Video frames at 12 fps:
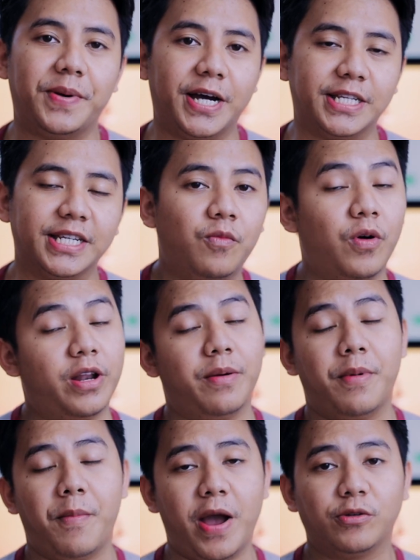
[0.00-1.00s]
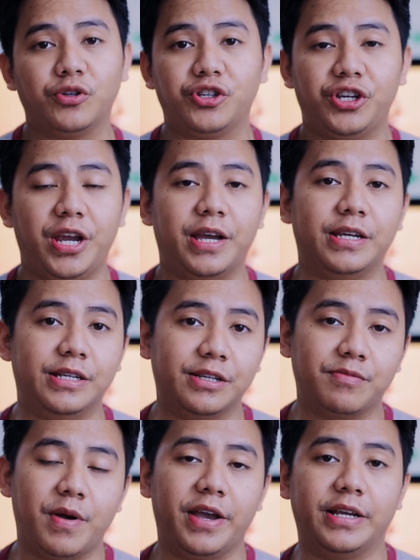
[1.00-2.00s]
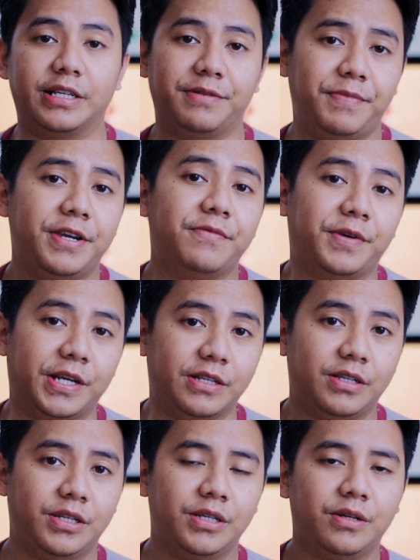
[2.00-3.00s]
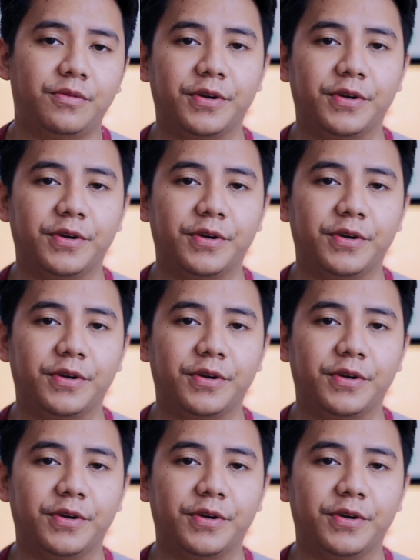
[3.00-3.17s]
but what I'm about to share is my experience